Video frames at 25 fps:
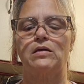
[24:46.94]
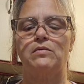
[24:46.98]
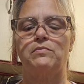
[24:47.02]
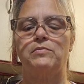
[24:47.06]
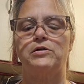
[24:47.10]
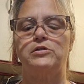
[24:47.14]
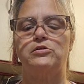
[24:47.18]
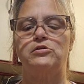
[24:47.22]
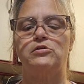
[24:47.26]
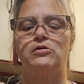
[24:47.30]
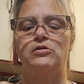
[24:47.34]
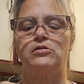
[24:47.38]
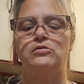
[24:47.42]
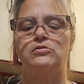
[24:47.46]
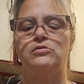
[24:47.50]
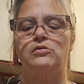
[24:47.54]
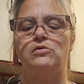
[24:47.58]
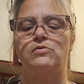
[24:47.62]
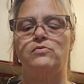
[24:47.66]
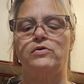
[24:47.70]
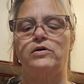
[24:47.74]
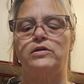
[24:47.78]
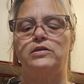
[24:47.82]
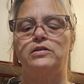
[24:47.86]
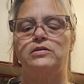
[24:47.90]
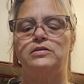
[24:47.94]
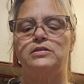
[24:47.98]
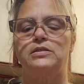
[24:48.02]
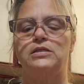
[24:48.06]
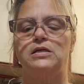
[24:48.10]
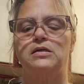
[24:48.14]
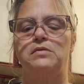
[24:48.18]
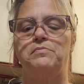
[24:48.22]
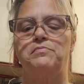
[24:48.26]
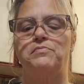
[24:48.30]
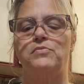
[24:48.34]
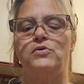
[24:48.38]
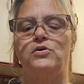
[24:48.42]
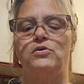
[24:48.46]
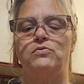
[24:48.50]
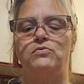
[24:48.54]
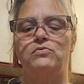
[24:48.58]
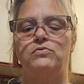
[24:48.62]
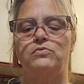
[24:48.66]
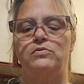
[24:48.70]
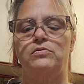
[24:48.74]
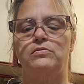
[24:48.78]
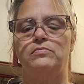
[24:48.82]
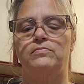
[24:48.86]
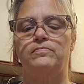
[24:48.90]
My dogs all want the same
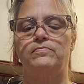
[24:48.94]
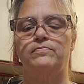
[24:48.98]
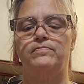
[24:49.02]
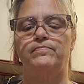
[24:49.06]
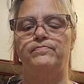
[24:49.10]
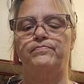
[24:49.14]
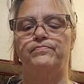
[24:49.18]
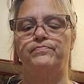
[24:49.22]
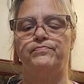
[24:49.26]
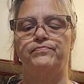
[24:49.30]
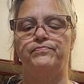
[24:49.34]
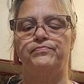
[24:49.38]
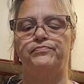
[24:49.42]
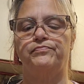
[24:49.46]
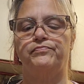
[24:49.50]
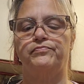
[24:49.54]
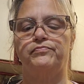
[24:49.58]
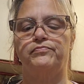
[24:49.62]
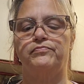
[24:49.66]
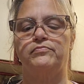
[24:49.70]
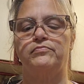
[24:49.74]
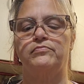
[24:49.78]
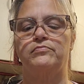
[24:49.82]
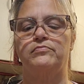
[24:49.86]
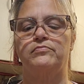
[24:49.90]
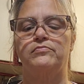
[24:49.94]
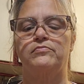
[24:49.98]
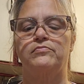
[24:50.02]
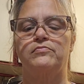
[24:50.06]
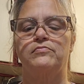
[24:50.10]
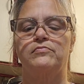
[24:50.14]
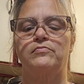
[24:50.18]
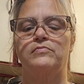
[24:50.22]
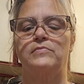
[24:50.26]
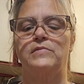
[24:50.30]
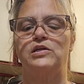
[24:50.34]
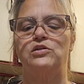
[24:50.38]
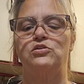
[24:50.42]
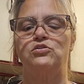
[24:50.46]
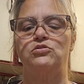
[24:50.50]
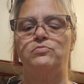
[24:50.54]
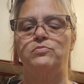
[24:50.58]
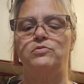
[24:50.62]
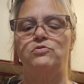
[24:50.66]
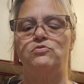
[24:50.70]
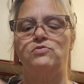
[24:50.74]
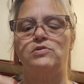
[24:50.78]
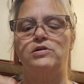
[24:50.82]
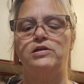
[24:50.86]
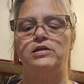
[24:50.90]
bone. They should
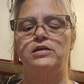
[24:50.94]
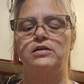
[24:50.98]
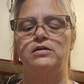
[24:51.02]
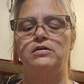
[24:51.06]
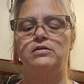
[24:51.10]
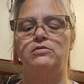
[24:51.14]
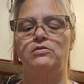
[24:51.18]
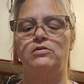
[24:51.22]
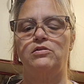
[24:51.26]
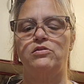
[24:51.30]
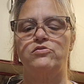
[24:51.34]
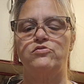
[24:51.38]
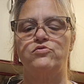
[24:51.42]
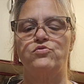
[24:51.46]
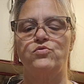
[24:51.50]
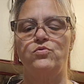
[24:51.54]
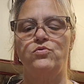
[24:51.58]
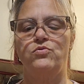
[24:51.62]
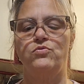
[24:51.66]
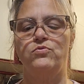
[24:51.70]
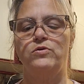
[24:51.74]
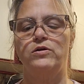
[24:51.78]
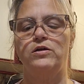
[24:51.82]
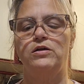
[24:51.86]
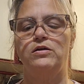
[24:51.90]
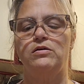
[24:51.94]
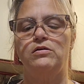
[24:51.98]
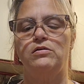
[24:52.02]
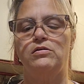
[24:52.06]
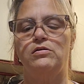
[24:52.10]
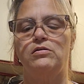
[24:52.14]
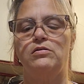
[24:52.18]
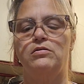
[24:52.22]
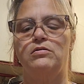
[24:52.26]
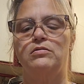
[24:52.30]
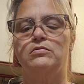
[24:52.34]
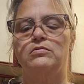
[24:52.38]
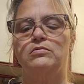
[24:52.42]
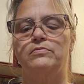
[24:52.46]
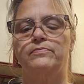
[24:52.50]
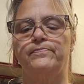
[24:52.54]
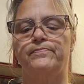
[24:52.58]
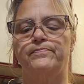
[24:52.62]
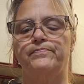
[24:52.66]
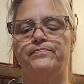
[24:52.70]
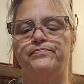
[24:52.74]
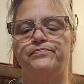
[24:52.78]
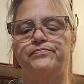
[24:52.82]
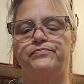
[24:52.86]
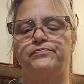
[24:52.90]
be running through here.
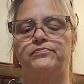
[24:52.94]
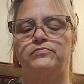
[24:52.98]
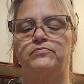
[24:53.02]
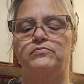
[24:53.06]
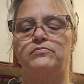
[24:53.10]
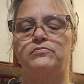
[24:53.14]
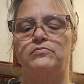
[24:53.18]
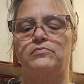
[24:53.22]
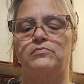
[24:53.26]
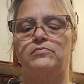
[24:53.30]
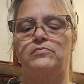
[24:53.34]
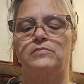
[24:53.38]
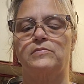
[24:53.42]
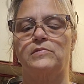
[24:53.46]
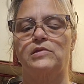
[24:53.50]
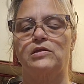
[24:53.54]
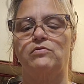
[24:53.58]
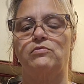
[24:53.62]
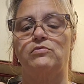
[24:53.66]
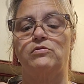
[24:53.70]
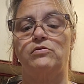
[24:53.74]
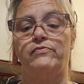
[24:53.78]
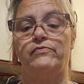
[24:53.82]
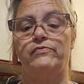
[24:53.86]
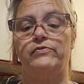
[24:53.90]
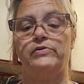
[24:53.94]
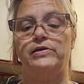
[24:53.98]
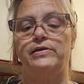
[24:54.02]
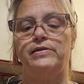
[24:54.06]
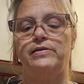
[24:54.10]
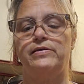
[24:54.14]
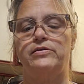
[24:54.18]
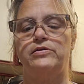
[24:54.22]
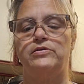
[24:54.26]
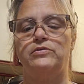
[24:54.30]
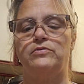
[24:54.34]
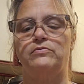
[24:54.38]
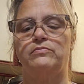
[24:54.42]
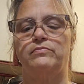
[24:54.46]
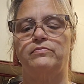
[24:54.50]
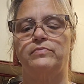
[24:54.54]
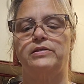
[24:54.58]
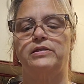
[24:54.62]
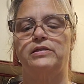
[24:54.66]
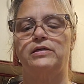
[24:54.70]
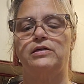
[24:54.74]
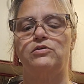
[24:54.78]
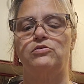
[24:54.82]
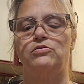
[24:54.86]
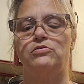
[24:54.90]
Well, hopefully they don't, but
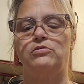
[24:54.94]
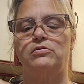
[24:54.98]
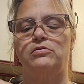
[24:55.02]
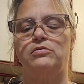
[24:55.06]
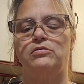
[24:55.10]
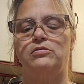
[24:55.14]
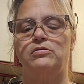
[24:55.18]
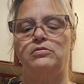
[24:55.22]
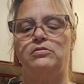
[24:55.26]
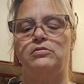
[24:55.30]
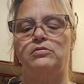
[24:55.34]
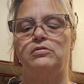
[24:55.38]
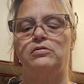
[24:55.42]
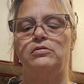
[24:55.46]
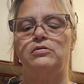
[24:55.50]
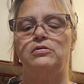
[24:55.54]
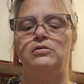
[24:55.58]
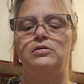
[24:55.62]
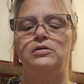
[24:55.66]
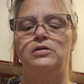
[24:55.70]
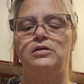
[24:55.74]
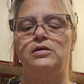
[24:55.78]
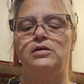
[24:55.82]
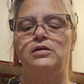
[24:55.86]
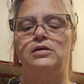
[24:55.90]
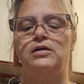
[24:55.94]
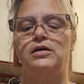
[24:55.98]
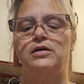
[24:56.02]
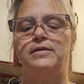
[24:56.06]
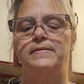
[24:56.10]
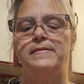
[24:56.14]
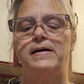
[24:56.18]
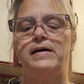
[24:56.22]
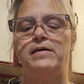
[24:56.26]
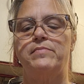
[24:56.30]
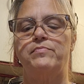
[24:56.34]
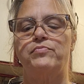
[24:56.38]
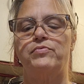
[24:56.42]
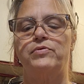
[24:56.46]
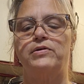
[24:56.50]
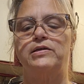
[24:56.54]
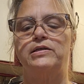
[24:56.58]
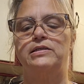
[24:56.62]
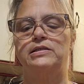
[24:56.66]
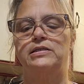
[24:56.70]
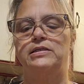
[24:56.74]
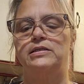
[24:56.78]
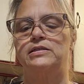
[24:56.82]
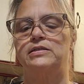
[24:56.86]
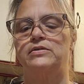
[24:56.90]
they could. And that
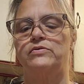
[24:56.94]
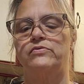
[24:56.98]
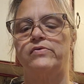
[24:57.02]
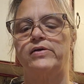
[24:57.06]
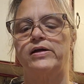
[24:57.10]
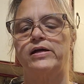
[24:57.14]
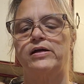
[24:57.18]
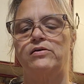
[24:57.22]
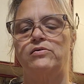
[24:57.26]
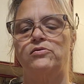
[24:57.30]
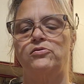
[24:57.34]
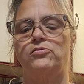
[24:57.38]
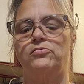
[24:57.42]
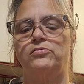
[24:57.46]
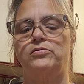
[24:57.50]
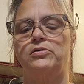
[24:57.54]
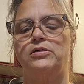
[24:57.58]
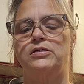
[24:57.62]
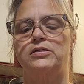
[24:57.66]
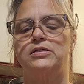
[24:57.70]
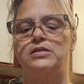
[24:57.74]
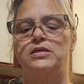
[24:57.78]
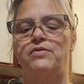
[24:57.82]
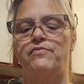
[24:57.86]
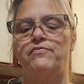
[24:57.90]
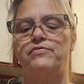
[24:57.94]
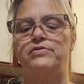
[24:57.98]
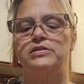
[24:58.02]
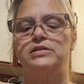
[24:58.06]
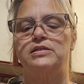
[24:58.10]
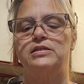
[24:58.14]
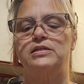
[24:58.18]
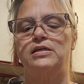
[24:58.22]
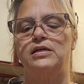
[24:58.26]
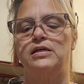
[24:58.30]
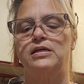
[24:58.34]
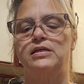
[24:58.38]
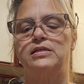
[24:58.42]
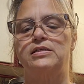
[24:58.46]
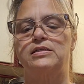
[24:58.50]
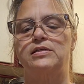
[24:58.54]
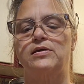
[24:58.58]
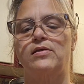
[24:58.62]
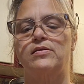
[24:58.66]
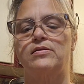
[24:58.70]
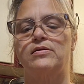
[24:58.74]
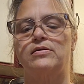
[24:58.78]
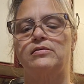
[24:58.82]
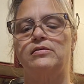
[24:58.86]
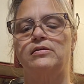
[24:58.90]
brings us around 17 to
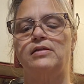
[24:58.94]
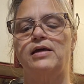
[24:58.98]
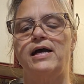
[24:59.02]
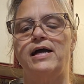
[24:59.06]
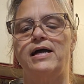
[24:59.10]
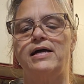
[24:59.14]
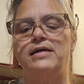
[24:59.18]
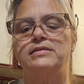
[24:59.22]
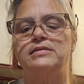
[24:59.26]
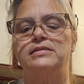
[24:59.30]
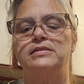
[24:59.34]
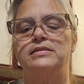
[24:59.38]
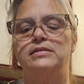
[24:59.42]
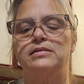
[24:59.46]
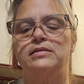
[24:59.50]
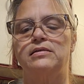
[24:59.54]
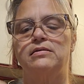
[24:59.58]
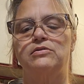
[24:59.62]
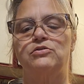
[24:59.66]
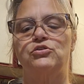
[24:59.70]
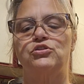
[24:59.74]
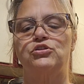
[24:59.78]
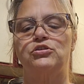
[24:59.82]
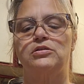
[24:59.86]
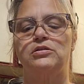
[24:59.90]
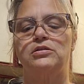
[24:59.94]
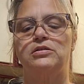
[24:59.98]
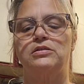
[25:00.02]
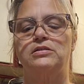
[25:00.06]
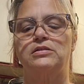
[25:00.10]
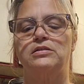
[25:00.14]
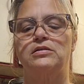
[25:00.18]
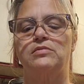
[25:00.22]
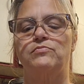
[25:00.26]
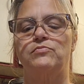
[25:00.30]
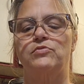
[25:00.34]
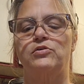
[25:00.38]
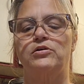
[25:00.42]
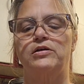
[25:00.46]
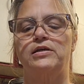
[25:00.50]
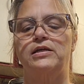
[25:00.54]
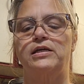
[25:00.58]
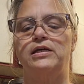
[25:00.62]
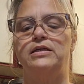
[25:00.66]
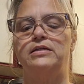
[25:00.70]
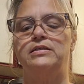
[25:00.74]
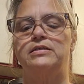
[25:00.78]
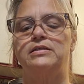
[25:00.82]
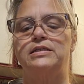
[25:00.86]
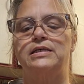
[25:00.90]
the last stitch is number
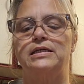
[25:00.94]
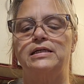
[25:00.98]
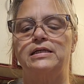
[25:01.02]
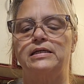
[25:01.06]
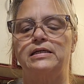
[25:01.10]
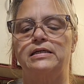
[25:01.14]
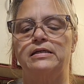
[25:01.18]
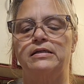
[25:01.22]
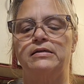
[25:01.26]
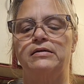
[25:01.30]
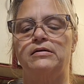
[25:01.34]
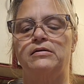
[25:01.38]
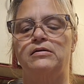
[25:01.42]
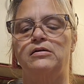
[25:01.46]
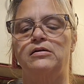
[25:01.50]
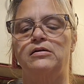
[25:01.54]
18.